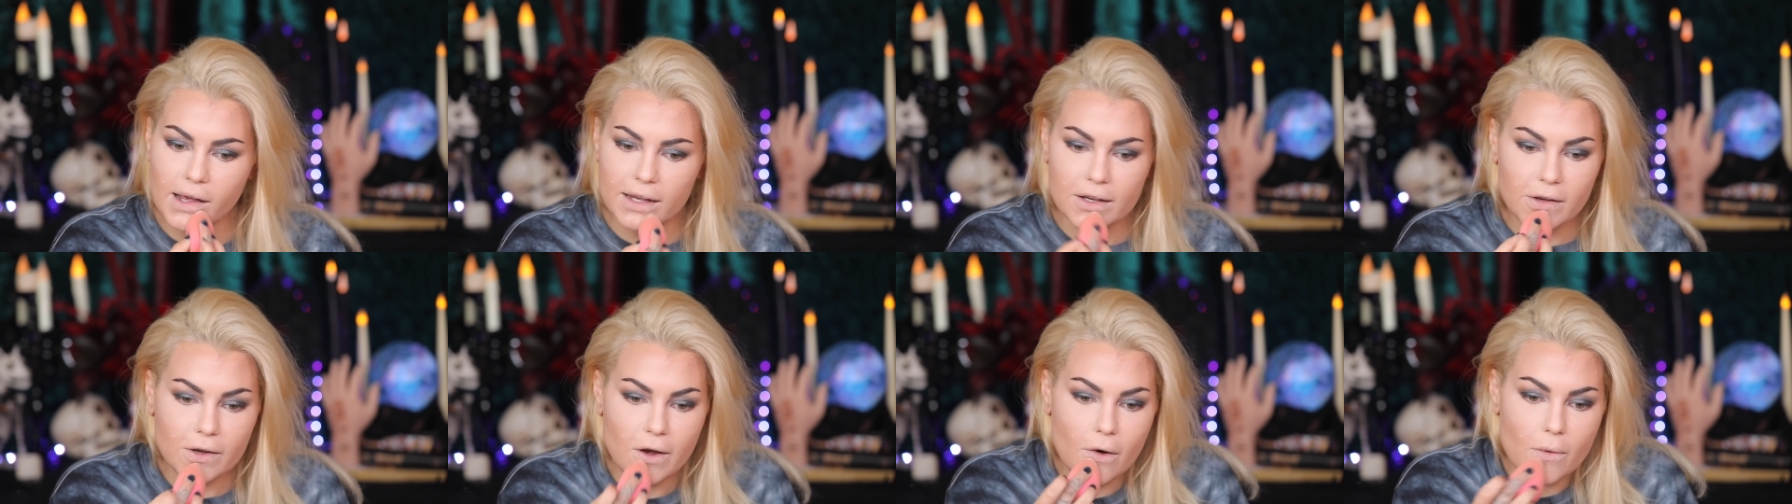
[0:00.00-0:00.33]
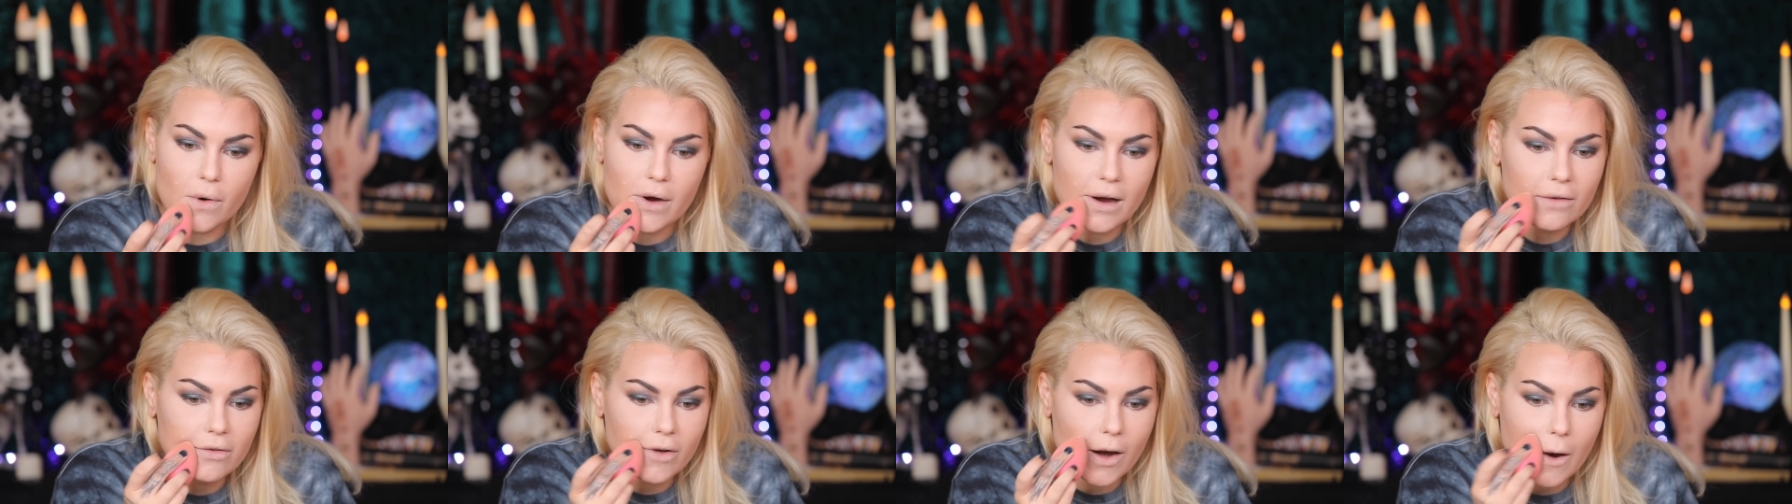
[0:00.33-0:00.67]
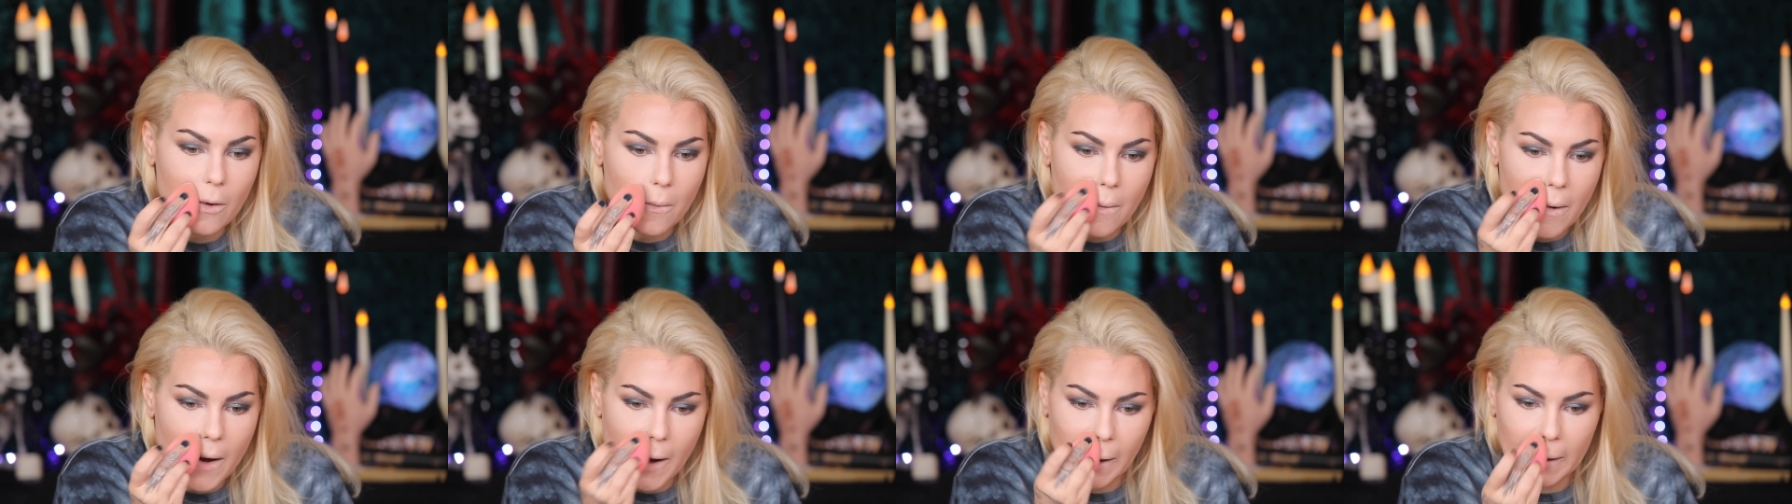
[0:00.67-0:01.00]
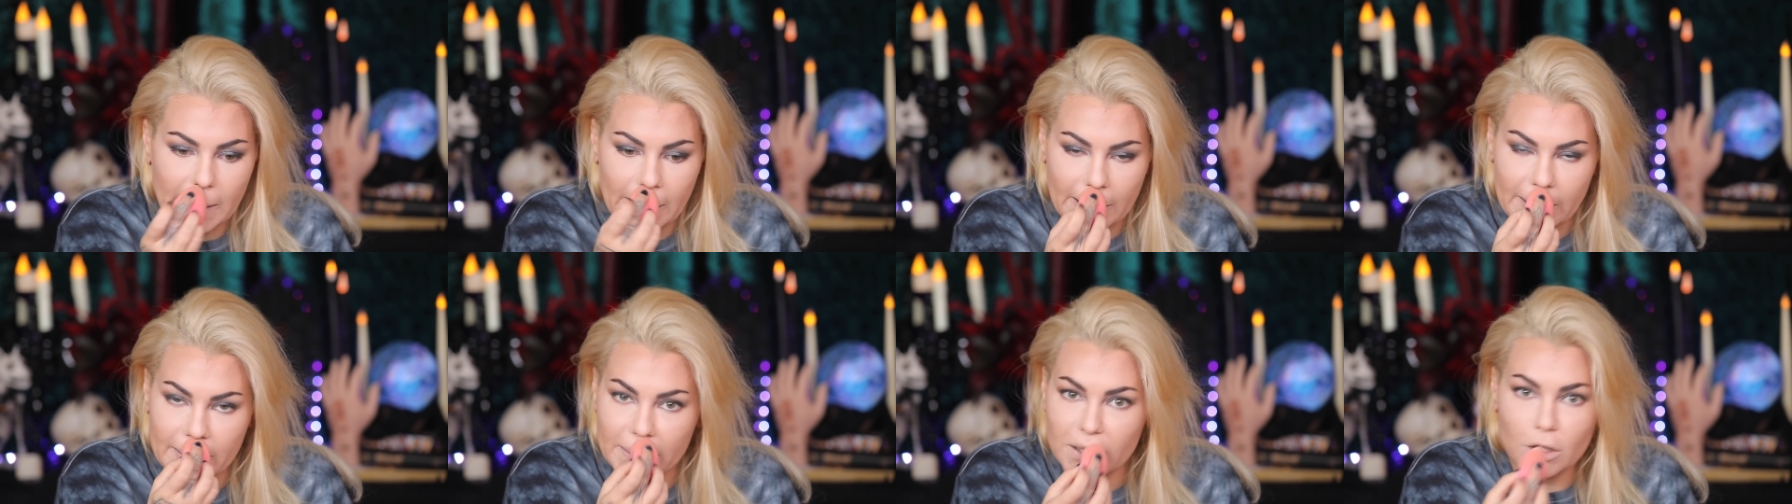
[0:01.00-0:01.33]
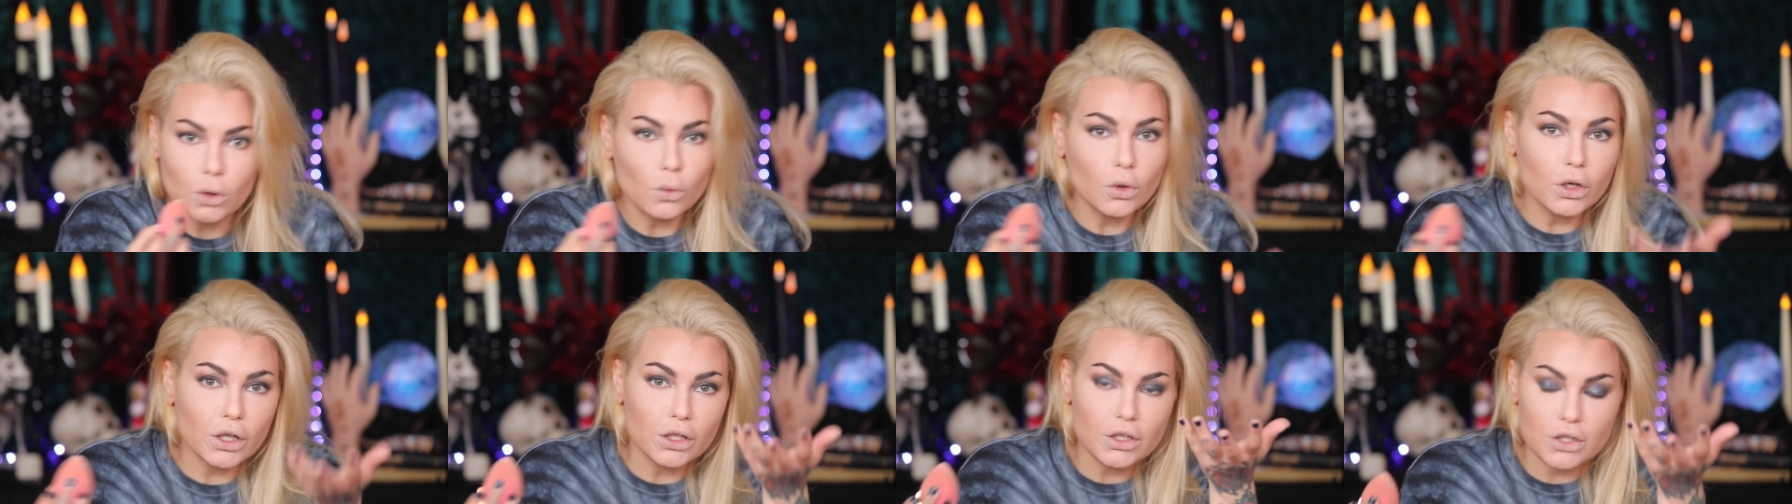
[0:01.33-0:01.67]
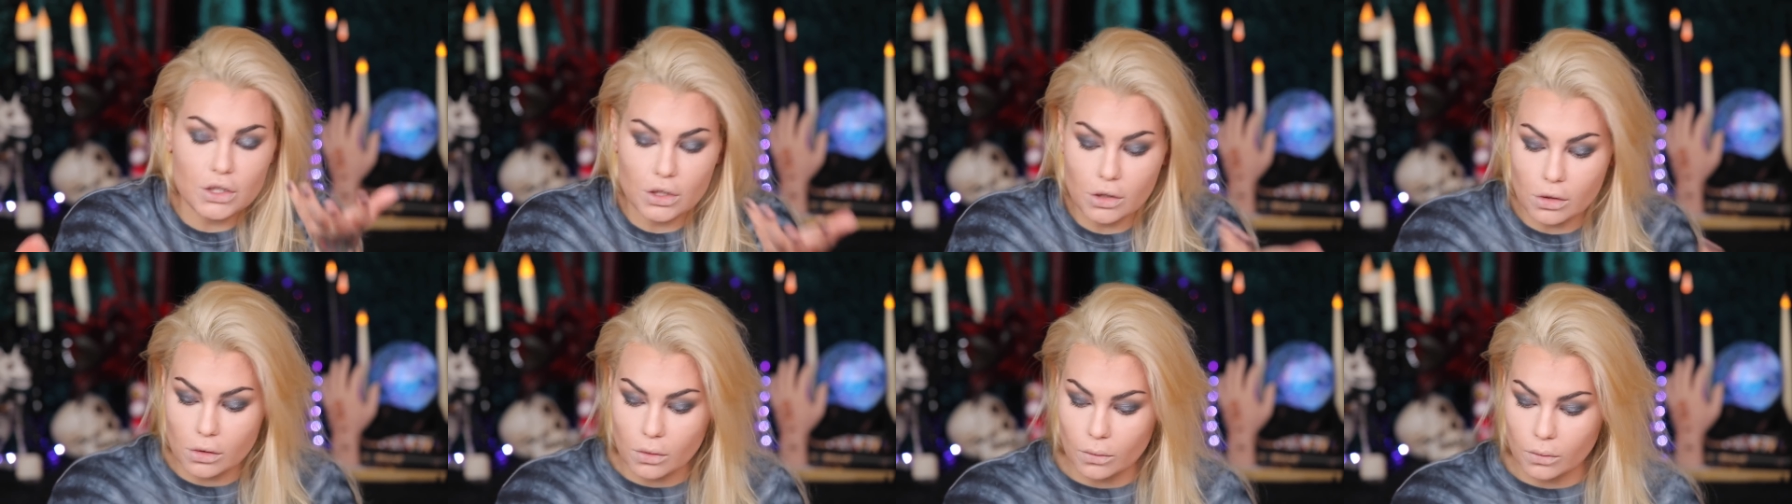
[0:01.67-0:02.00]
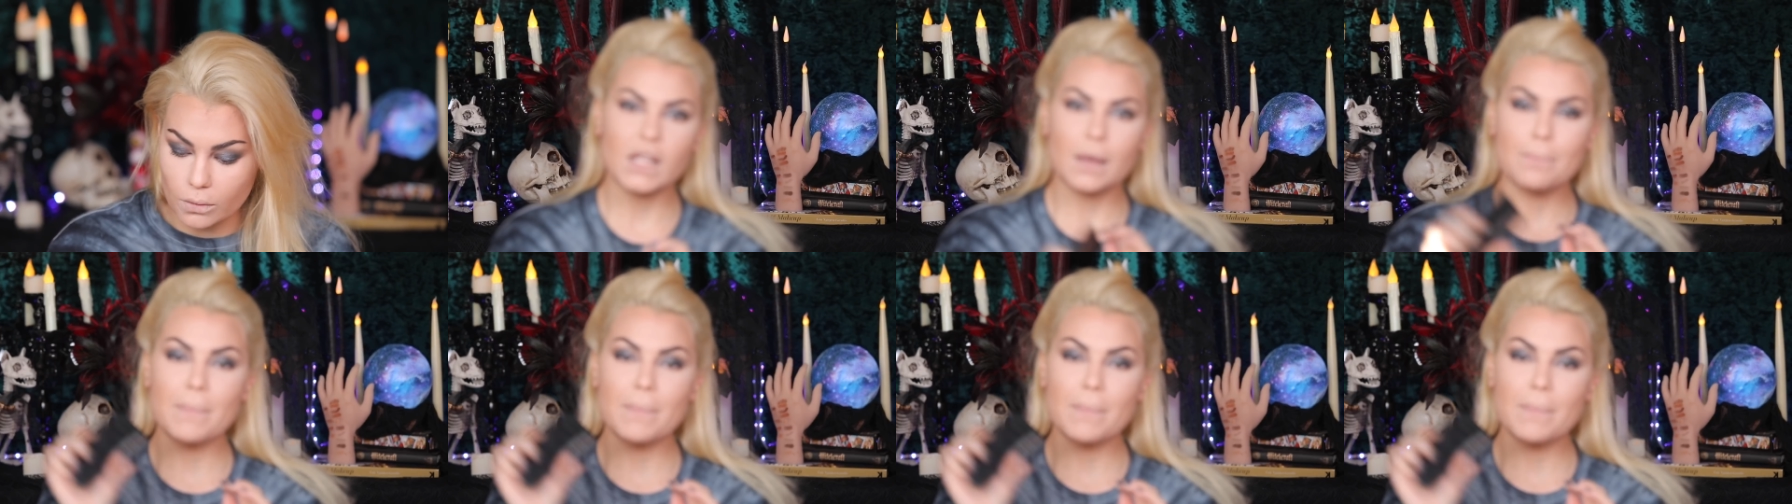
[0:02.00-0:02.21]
I could go wherever I wanted. You could too.